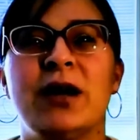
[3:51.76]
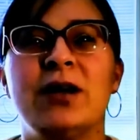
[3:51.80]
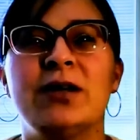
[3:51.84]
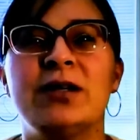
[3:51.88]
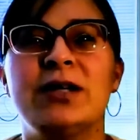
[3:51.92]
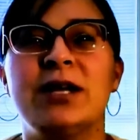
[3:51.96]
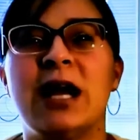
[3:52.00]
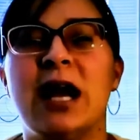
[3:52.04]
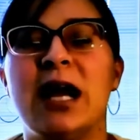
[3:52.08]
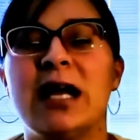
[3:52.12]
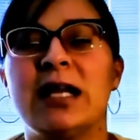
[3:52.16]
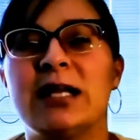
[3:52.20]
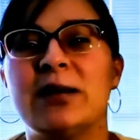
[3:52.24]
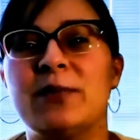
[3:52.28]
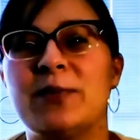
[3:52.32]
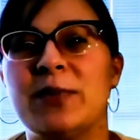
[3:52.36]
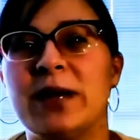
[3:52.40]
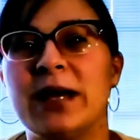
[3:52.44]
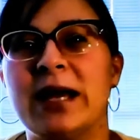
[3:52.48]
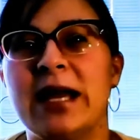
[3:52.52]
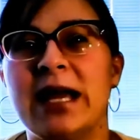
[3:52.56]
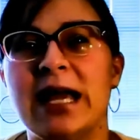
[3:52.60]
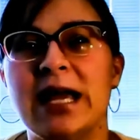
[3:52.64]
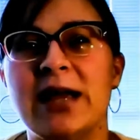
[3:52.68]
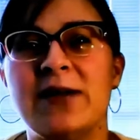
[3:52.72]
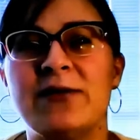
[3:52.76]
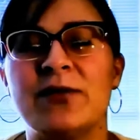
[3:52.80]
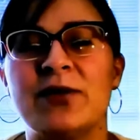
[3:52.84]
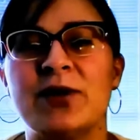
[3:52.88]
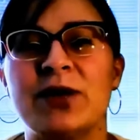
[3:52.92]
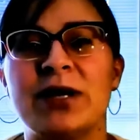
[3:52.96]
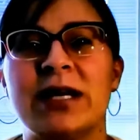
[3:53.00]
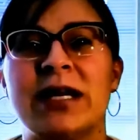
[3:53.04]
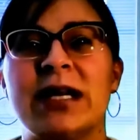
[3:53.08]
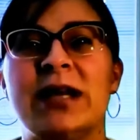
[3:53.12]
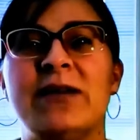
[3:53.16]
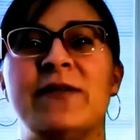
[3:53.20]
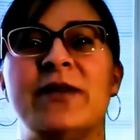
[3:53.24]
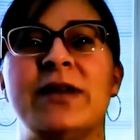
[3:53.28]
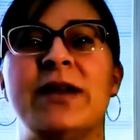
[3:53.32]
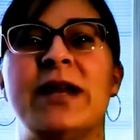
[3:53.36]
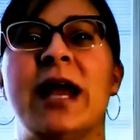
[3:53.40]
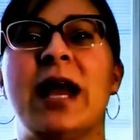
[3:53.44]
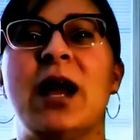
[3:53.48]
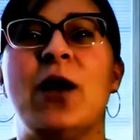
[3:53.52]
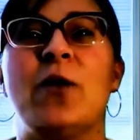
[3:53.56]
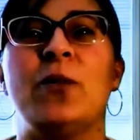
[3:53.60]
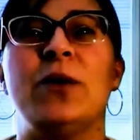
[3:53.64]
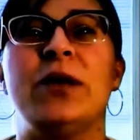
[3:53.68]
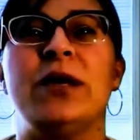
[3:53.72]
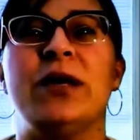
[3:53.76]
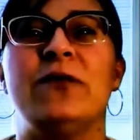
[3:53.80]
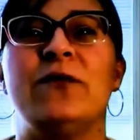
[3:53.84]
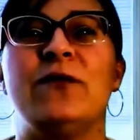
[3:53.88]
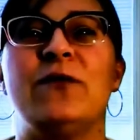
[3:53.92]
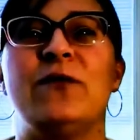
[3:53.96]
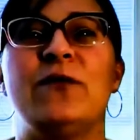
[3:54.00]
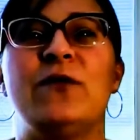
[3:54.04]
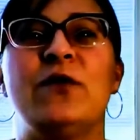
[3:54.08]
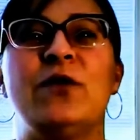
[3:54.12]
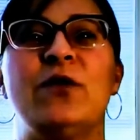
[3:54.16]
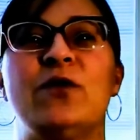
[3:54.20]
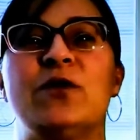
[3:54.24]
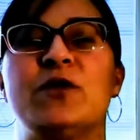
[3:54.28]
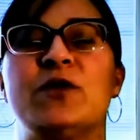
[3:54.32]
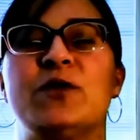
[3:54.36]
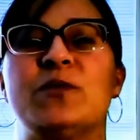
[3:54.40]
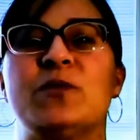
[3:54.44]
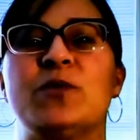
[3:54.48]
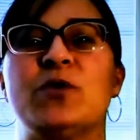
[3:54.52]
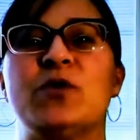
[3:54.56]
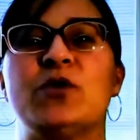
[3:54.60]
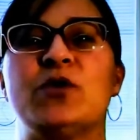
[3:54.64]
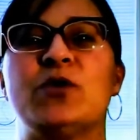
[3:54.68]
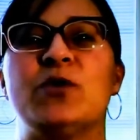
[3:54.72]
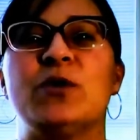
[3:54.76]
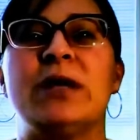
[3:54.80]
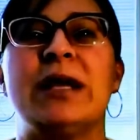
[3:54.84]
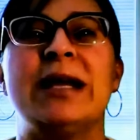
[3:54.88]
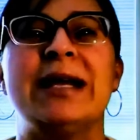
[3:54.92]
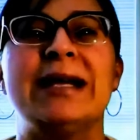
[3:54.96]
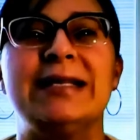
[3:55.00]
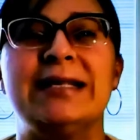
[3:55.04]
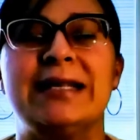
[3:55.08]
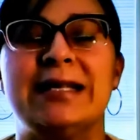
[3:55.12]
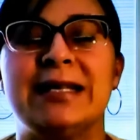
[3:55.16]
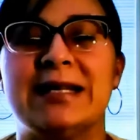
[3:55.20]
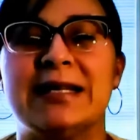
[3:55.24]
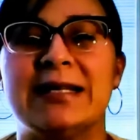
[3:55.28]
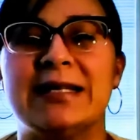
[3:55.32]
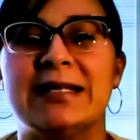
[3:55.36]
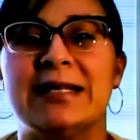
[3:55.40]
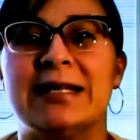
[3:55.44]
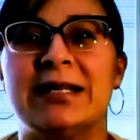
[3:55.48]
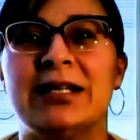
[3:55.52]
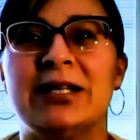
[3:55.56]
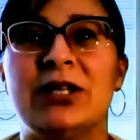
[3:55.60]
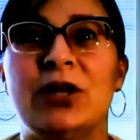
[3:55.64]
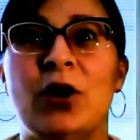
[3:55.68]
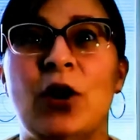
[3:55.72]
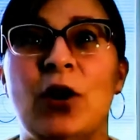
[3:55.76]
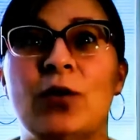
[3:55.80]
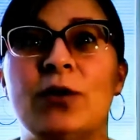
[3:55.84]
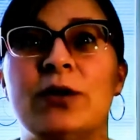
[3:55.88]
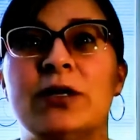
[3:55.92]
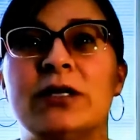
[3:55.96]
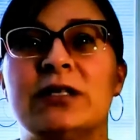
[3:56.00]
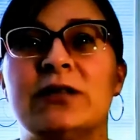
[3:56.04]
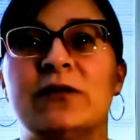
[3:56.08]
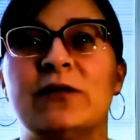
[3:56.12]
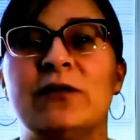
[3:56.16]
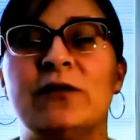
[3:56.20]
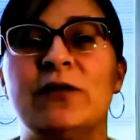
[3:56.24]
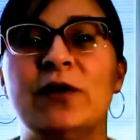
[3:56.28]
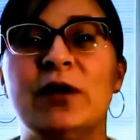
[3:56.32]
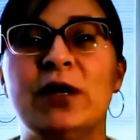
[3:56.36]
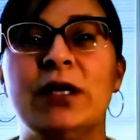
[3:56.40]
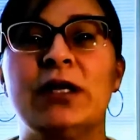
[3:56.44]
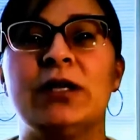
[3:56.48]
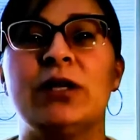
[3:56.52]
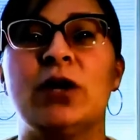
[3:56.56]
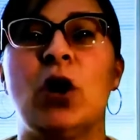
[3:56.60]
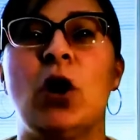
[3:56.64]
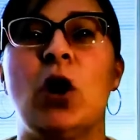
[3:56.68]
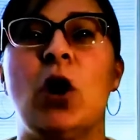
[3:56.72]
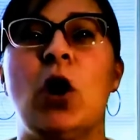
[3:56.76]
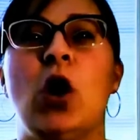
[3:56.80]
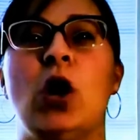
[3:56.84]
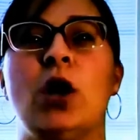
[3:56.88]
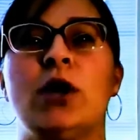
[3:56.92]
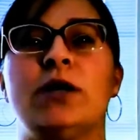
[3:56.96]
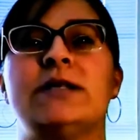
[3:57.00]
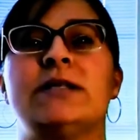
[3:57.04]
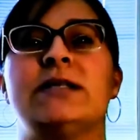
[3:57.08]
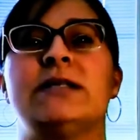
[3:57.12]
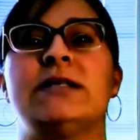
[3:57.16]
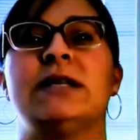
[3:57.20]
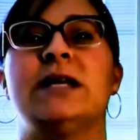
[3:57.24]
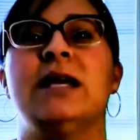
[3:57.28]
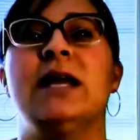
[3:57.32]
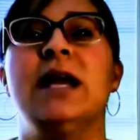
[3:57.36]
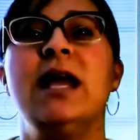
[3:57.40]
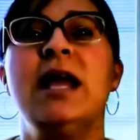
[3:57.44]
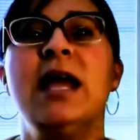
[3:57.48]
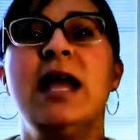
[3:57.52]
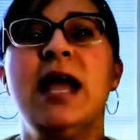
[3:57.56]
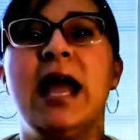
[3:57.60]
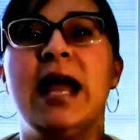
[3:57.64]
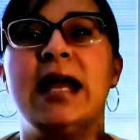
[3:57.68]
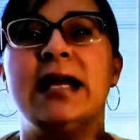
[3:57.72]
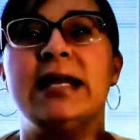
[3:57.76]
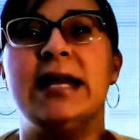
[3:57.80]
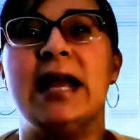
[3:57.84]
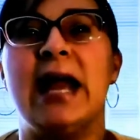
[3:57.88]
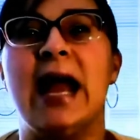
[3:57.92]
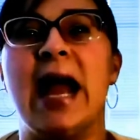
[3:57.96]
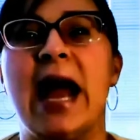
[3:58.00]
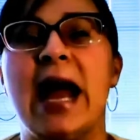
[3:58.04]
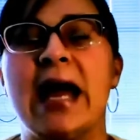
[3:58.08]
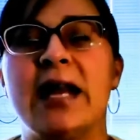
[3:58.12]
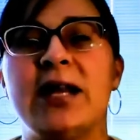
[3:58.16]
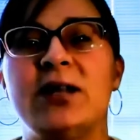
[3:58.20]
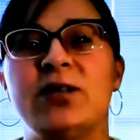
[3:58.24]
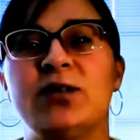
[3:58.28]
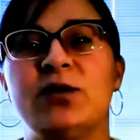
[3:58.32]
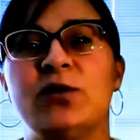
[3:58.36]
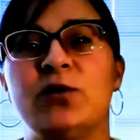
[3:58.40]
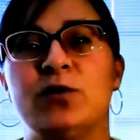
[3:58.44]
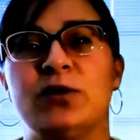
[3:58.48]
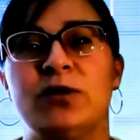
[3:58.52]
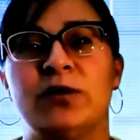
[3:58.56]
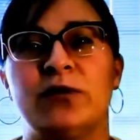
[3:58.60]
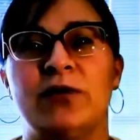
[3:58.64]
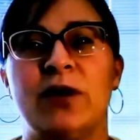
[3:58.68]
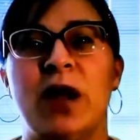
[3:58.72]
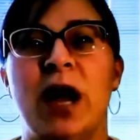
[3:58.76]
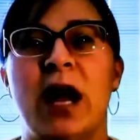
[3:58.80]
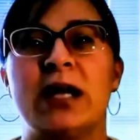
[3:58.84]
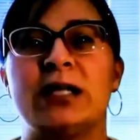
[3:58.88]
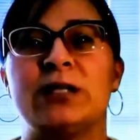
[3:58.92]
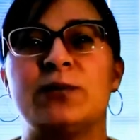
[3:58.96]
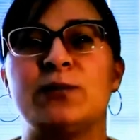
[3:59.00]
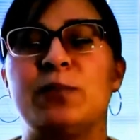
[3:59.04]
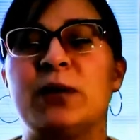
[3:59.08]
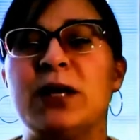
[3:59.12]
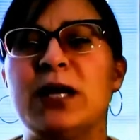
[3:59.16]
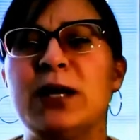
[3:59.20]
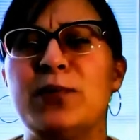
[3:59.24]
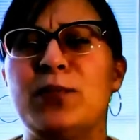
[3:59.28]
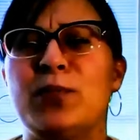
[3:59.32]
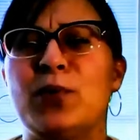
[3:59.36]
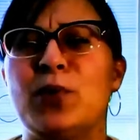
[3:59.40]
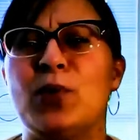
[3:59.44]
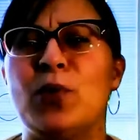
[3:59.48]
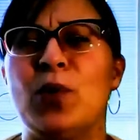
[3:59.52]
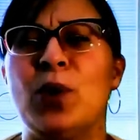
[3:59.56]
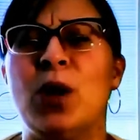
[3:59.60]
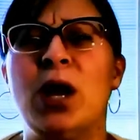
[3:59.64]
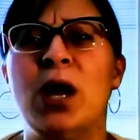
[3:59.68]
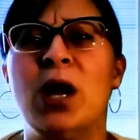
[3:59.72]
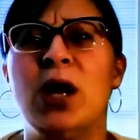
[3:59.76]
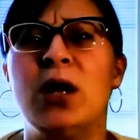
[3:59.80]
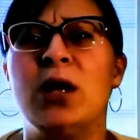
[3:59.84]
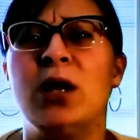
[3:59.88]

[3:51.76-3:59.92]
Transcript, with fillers: ungodly behavior, and even now we can feel the spiritual laziness and dullness filling the hearts and, and the attitudes of God's people,